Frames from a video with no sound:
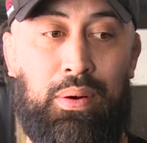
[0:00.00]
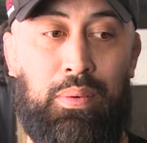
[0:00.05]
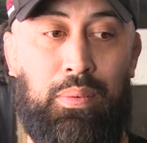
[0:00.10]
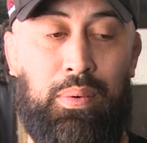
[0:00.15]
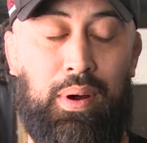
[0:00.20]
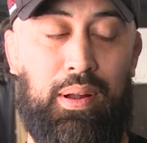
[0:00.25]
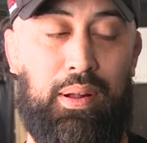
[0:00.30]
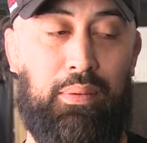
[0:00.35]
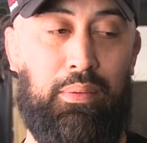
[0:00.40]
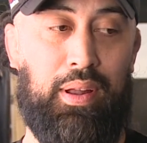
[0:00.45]

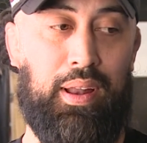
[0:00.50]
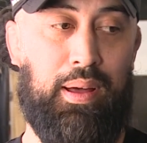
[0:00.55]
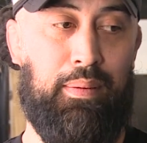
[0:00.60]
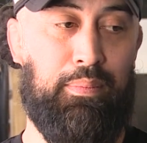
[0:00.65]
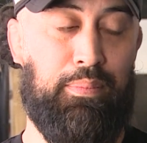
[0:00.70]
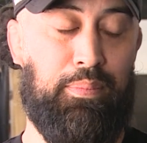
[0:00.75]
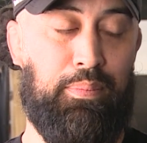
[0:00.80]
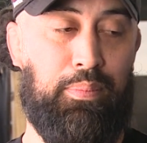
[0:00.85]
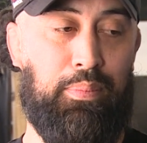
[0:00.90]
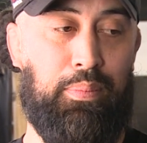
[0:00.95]
what
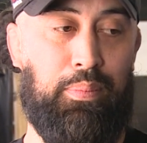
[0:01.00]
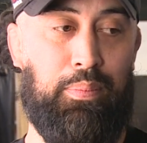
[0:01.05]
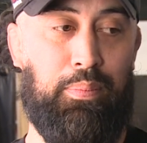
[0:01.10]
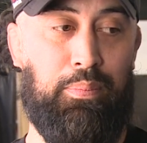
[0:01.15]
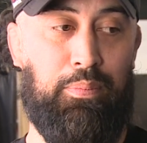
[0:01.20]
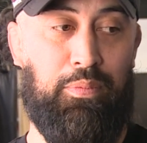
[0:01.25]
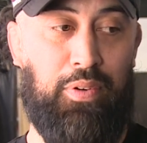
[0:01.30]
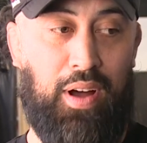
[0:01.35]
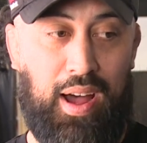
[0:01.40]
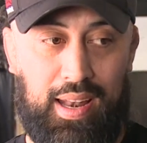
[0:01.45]
I'm
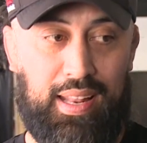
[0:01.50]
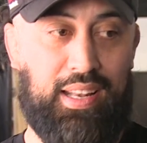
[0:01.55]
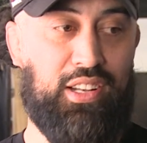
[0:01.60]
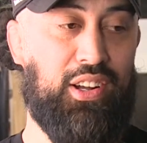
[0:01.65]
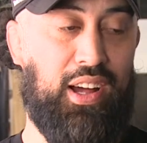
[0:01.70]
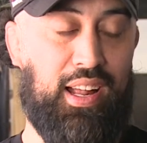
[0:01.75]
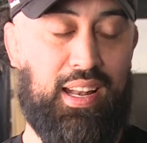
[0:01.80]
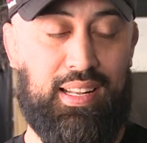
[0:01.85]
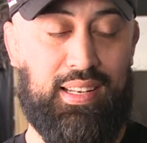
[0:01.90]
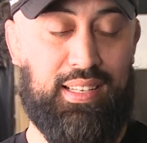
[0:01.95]
finally
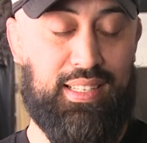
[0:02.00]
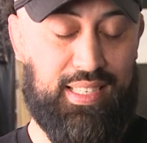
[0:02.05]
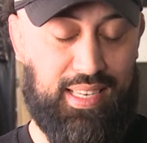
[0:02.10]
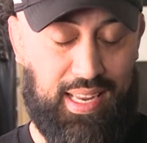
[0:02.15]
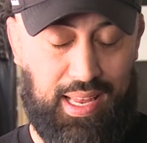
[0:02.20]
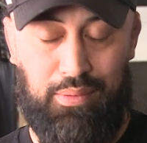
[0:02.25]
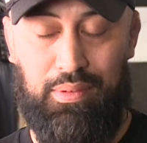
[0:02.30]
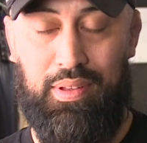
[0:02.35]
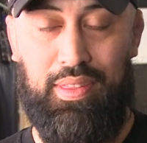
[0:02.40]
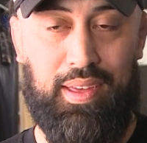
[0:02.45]

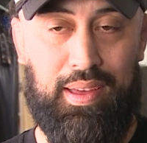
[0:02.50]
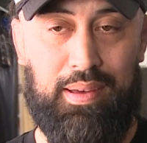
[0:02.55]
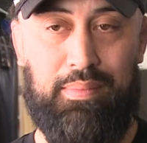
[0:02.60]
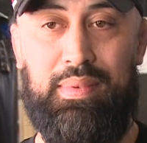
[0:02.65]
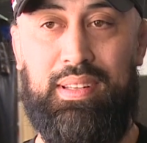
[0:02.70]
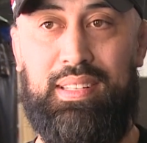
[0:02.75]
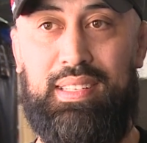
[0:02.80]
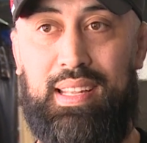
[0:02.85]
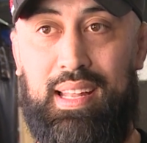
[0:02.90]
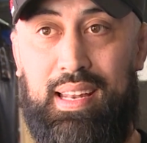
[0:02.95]
seeing with him
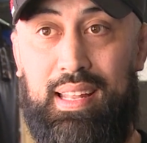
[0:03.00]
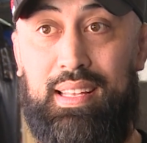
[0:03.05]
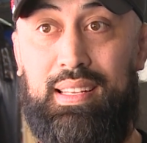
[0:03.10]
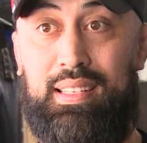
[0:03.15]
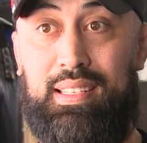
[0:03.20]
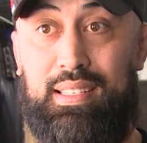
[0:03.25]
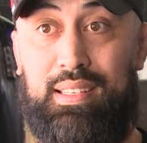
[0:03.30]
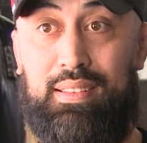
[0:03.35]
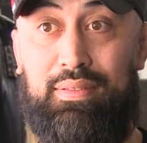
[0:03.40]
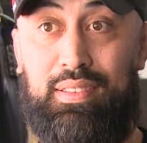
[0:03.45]
is that
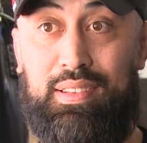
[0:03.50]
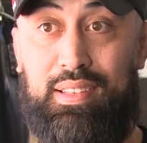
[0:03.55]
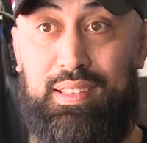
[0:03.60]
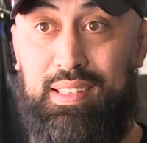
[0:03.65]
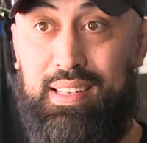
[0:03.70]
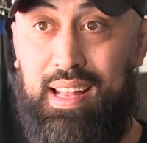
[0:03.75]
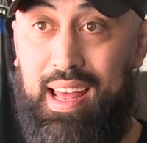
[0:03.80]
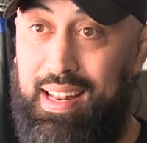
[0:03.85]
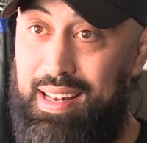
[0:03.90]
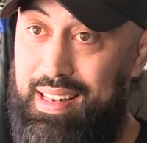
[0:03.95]
he's
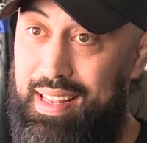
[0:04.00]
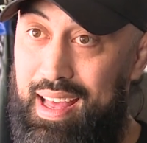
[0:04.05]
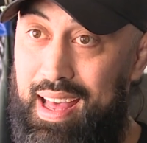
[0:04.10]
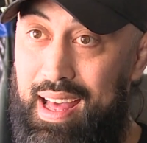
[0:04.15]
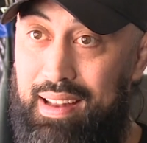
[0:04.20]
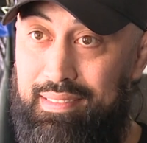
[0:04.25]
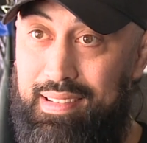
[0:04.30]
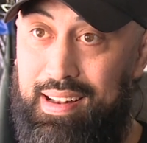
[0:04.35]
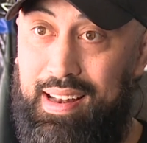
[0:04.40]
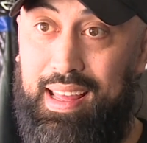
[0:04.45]
starting to
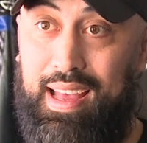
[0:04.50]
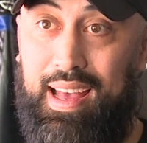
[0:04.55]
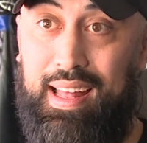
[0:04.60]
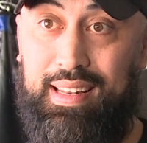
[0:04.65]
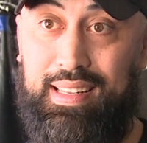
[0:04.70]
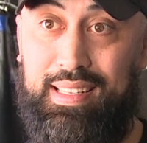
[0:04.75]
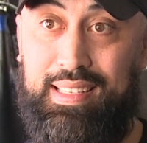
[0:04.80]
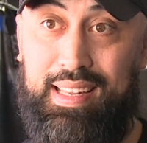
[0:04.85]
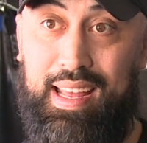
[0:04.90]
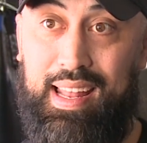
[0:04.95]
really
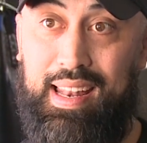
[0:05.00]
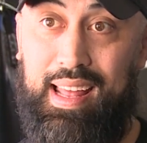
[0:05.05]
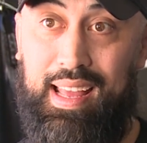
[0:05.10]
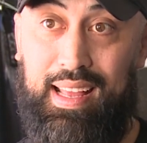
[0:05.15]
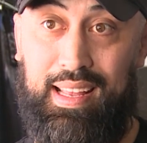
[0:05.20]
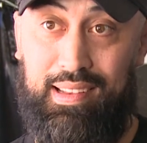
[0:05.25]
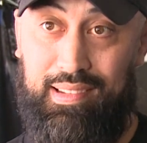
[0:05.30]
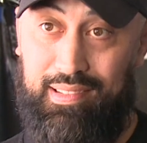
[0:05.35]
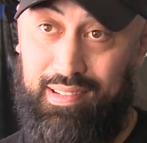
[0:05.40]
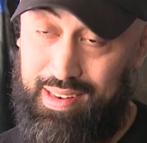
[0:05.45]
understand it
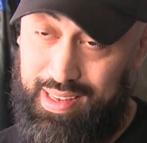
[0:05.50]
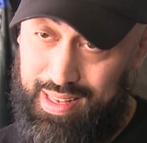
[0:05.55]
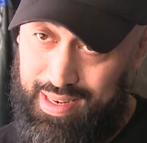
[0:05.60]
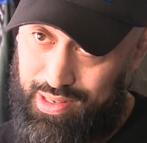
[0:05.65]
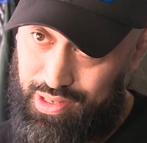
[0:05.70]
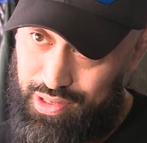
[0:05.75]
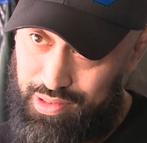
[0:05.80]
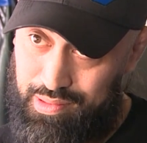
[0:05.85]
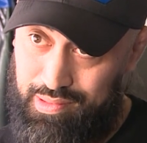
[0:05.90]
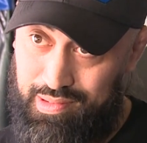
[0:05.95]
and get
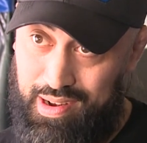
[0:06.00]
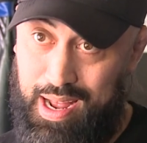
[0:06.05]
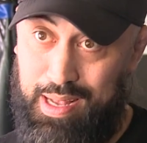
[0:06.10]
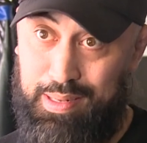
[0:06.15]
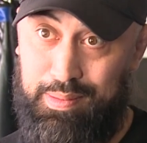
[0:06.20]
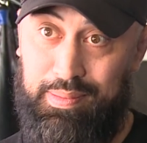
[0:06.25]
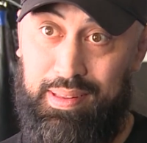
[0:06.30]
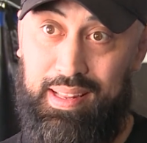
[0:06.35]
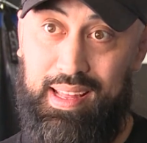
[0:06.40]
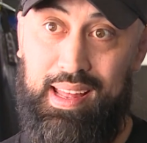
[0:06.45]
a good
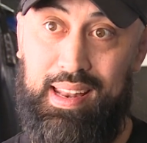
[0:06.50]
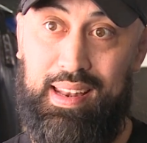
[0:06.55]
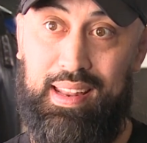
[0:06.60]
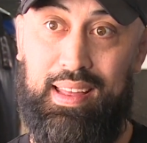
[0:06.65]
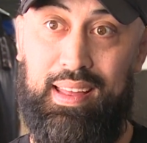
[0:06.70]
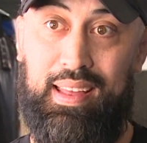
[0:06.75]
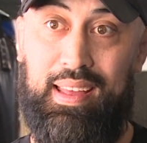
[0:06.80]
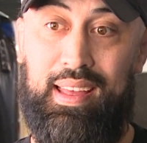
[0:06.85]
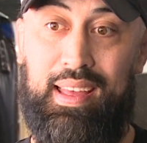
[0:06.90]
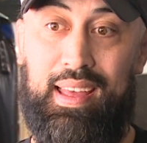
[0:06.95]
grasp of that.
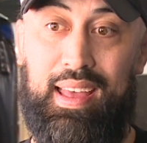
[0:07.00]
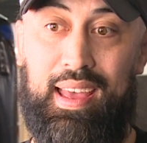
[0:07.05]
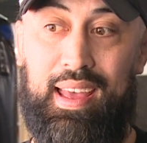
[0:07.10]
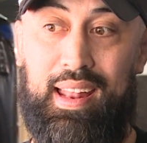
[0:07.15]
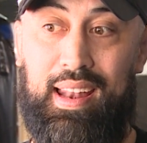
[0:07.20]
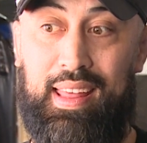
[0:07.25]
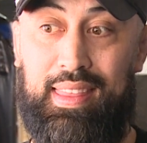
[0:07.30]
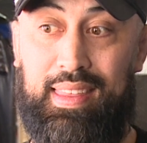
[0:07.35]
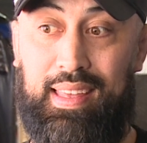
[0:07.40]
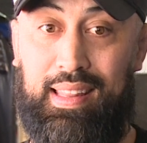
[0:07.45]

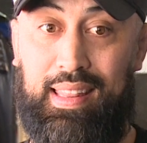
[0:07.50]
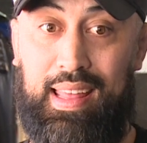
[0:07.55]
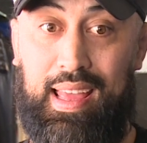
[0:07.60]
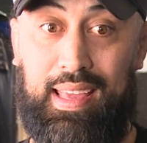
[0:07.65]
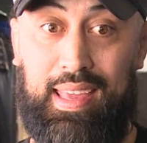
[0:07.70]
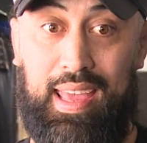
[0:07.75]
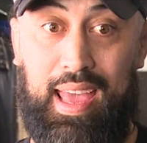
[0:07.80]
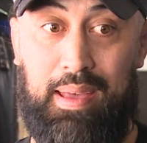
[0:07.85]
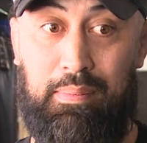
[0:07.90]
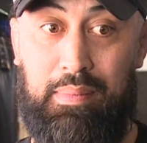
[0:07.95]
And I think
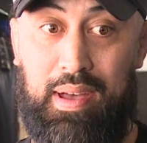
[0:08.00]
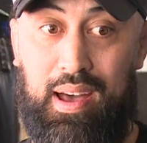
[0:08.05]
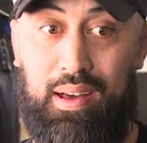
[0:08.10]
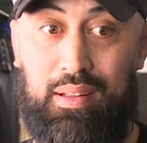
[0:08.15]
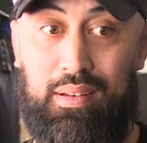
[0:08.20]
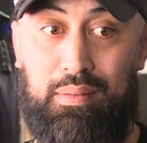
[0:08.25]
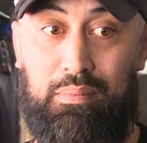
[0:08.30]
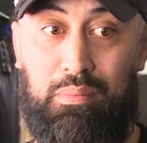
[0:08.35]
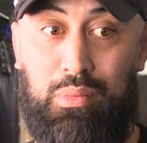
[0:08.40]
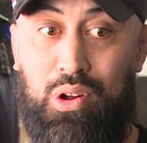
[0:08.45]
that came
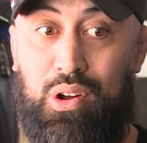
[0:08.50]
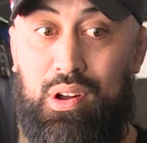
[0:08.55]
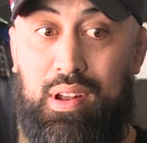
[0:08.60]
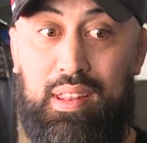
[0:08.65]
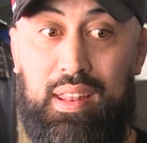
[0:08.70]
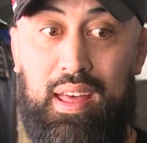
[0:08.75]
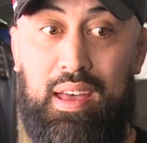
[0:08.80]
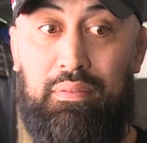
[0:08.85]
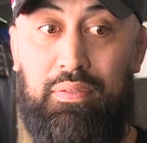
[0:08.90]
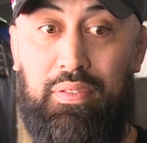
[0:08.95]
out more
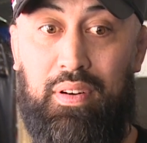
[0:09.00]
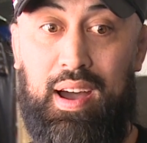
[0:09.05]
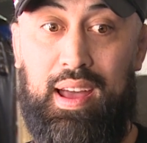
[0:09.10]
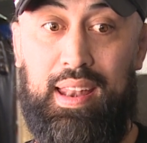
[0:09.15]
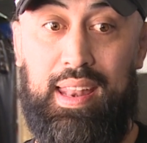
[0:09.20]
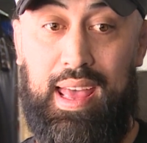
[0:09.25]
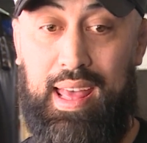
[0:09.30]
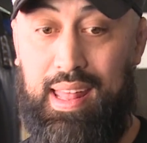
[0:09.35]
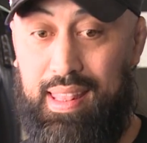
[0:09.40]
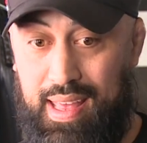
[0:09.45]
in that
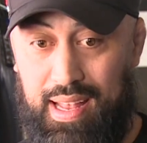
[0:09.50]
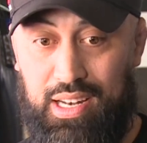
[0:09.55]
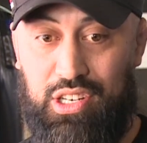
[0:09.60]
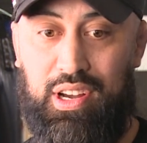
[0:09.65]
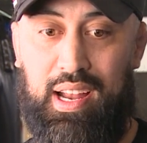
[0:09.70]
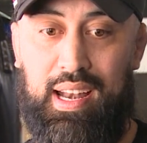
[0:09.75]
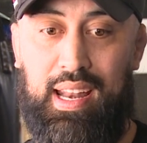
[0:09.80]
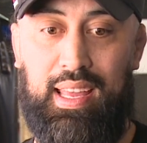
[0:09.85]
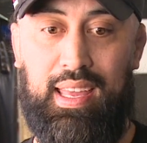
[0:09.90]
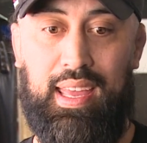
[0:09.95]
fight and that
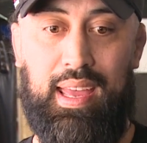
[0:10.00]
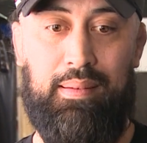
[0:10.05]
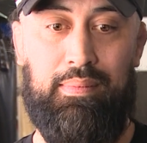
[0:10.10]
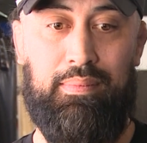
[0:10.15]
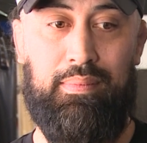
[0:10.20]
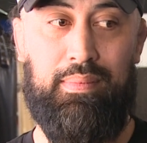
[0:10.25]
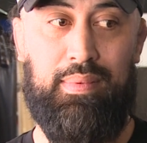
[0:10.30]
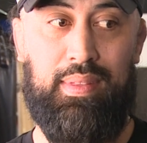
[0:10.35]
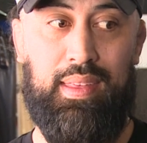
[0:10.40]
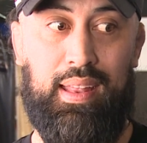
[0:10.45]
training camp
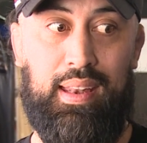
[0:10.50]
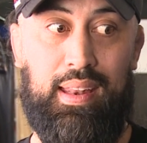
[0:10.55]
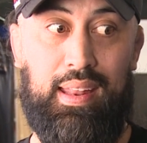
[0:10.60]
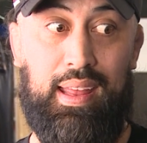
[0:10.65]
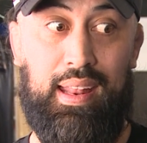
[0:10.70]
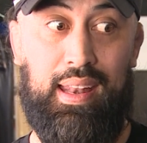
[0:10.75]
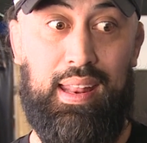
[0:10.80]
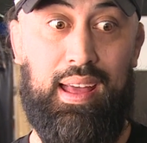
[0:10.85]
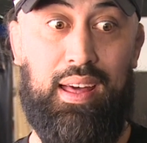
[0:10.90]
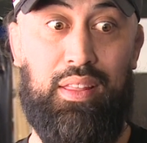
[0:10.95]
than
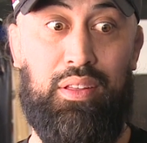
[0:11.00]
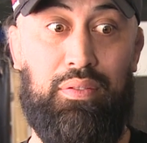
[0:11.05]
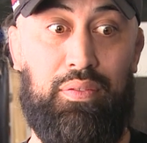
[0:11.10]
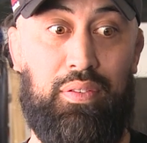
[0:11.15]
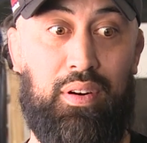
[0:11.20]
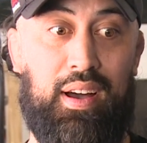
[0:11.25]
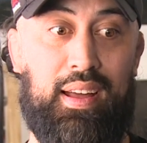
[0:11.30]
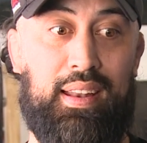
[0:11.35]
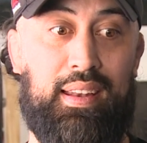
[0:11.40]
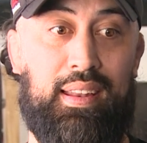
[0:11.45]
any other
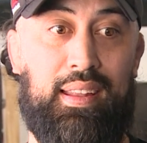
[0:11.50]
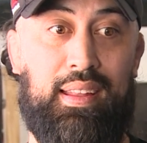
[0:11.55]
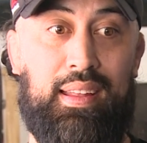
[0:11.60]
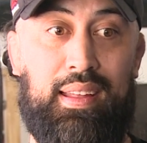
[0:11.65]
fight.